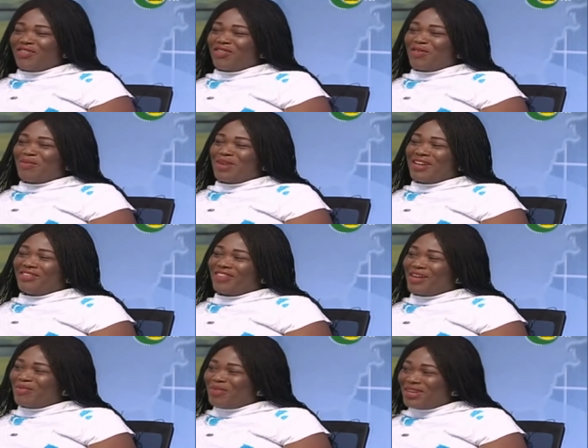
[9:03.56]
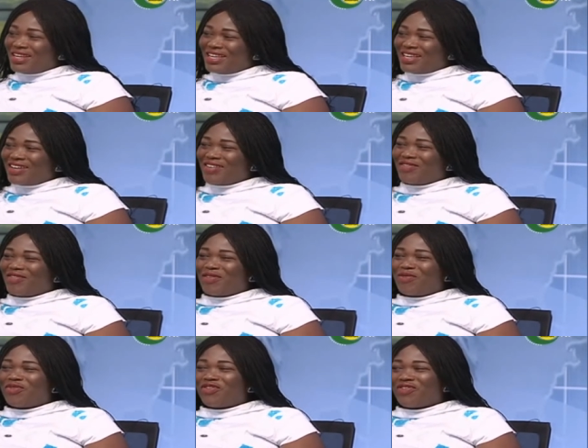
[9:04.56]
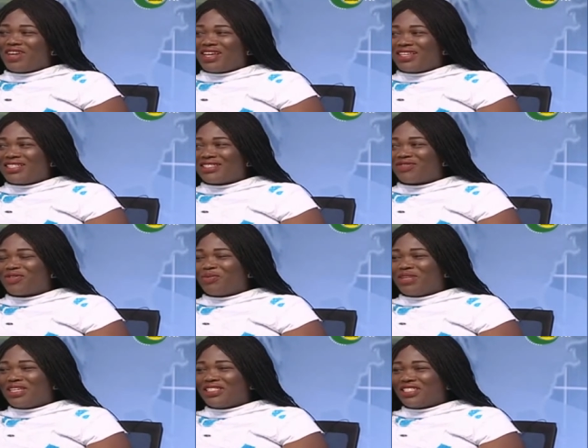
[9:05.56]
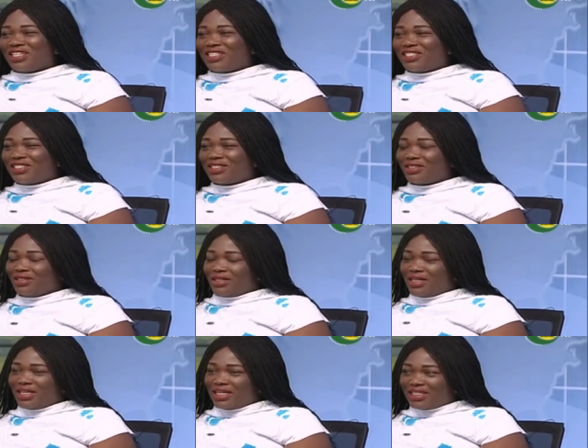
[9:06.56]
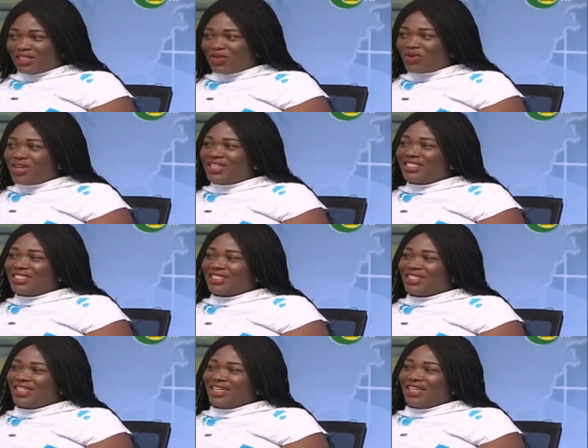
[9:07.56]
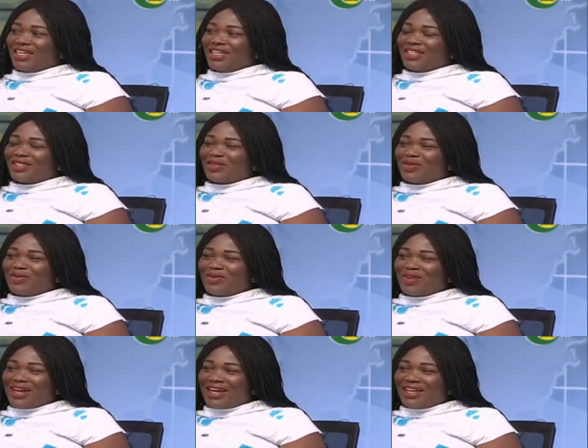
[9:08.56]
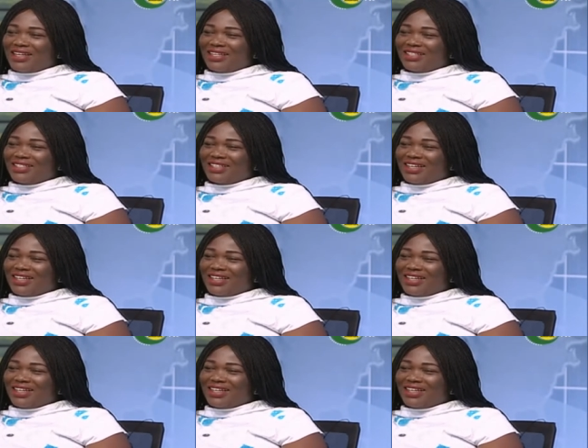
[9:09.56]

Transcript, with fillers: from my family, mm -hmm. from friends, from yeah. the church, is great. Yeah. So I